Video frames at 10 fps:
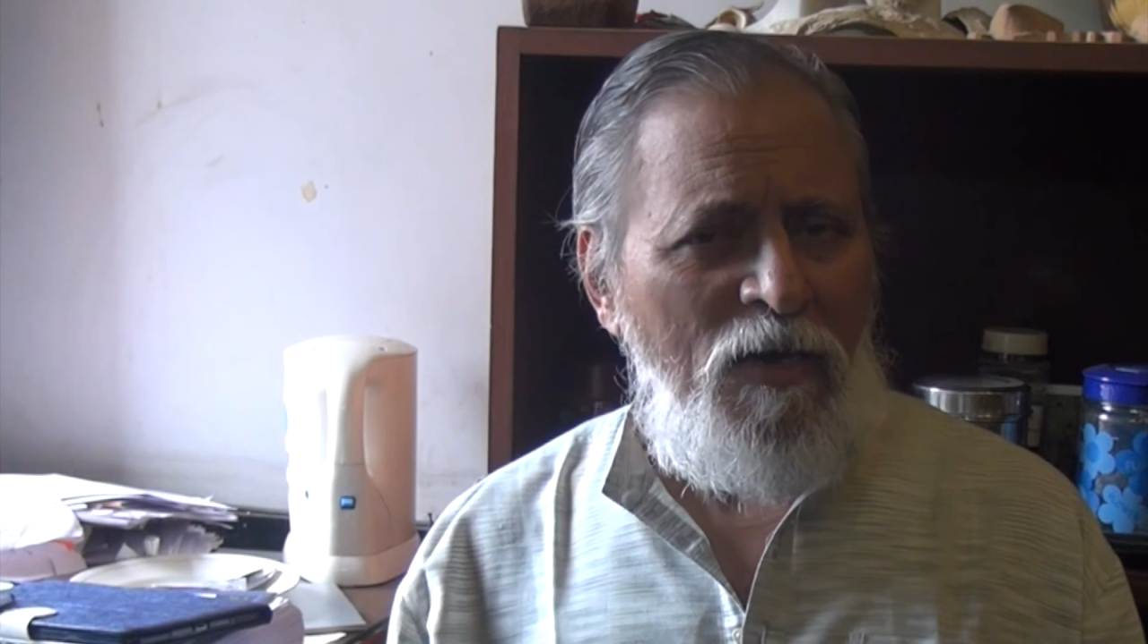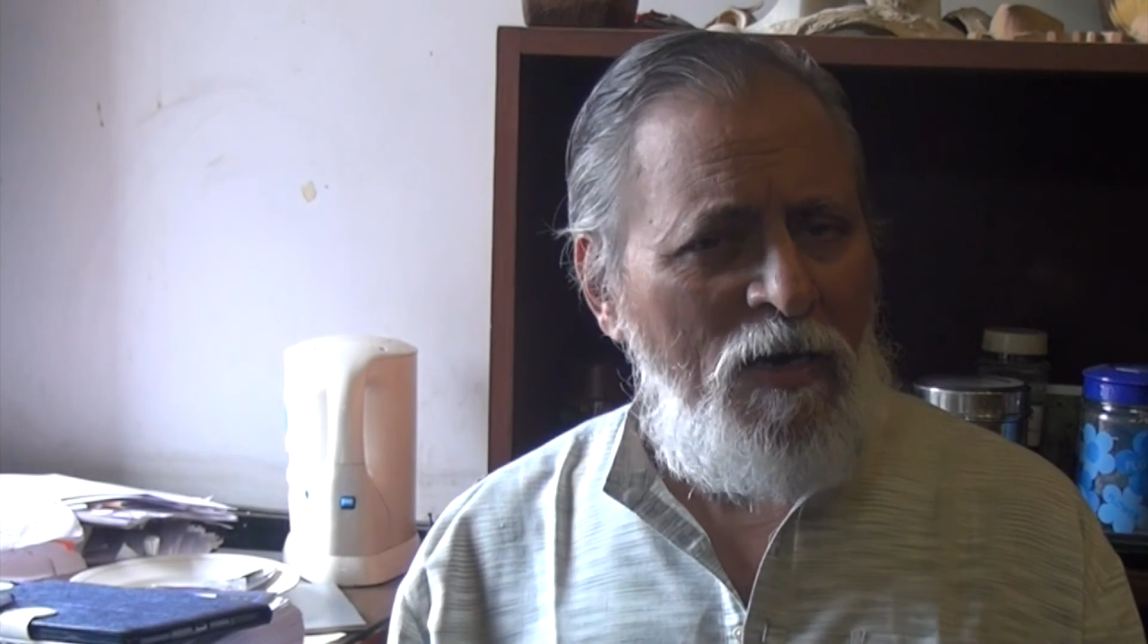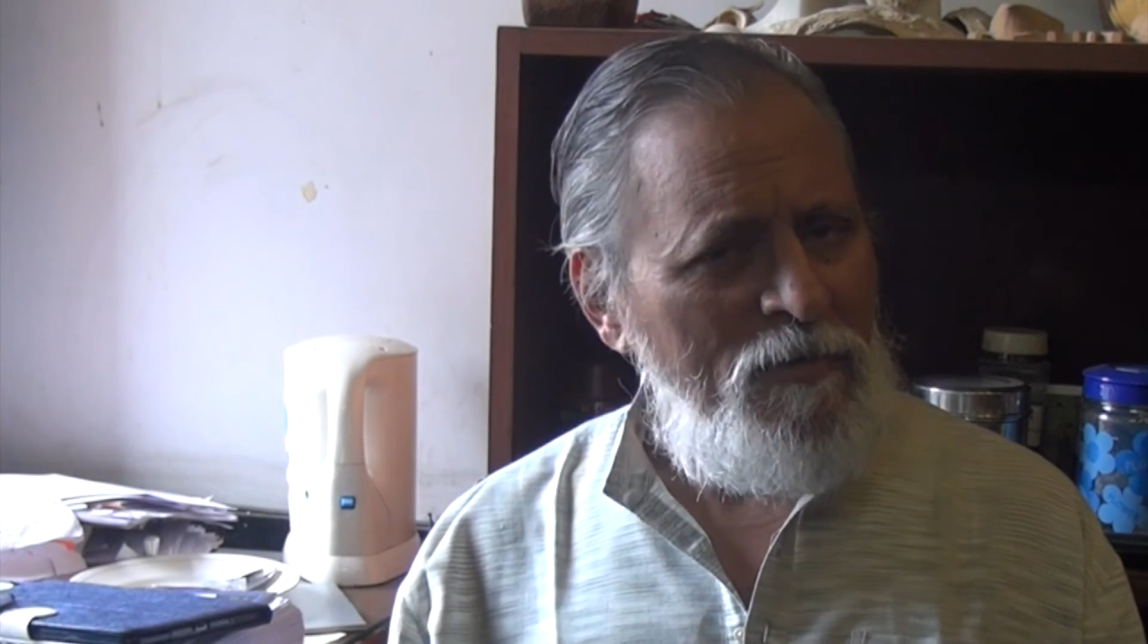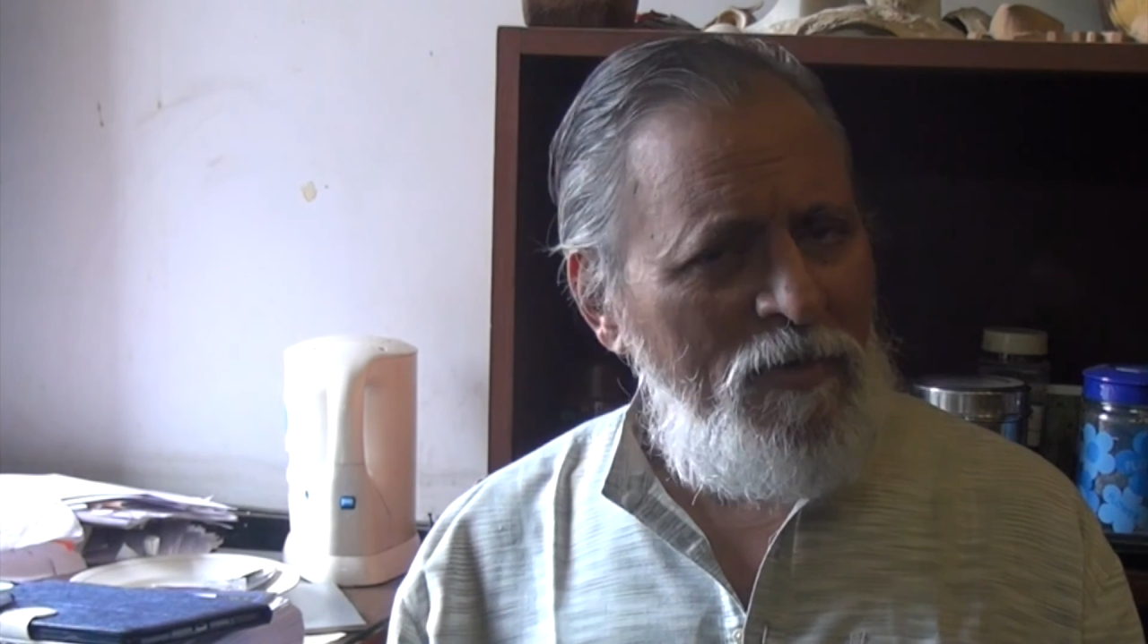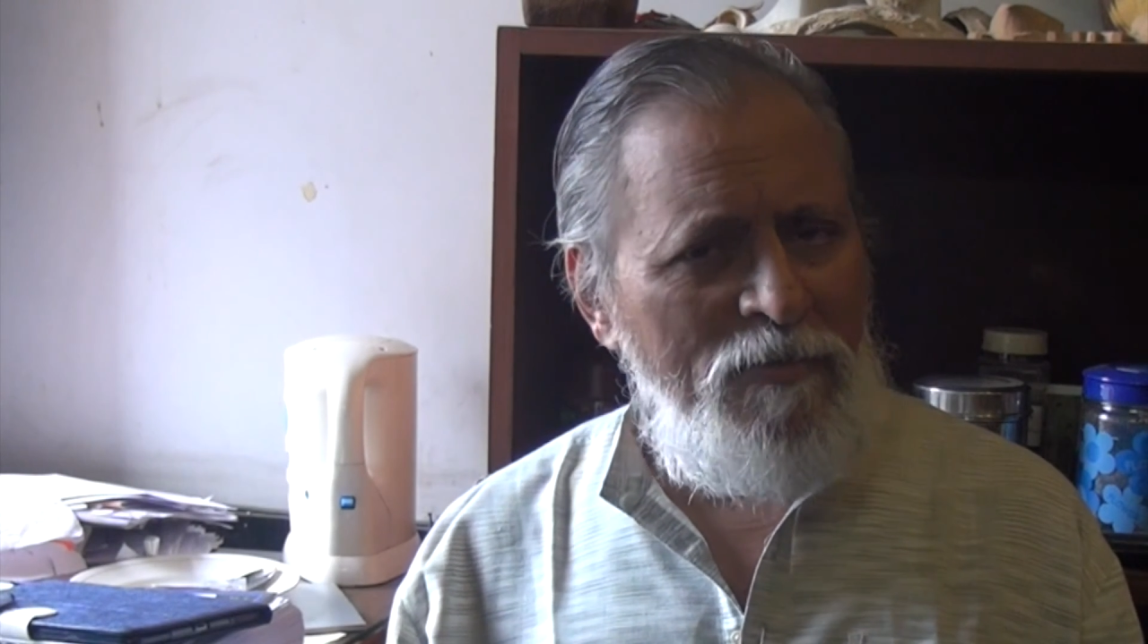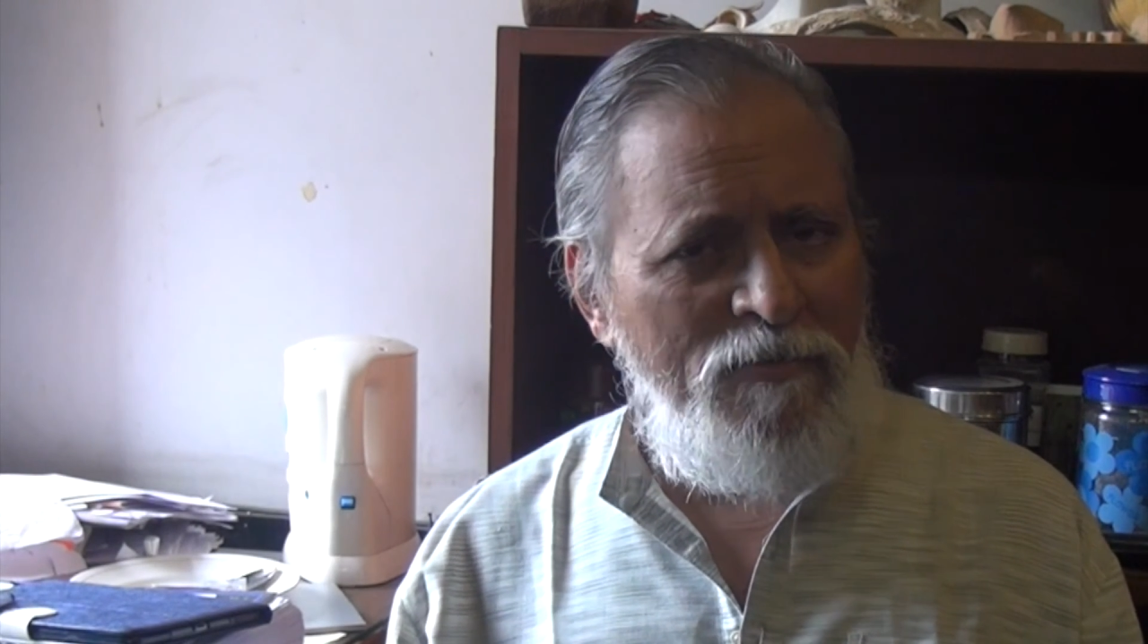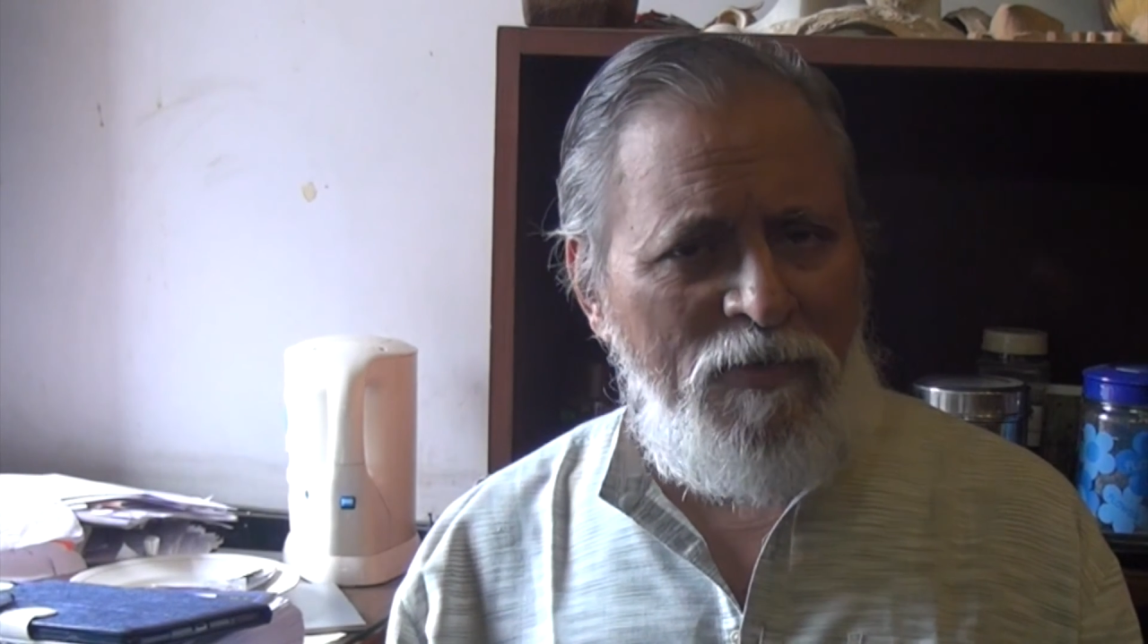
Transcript: are really the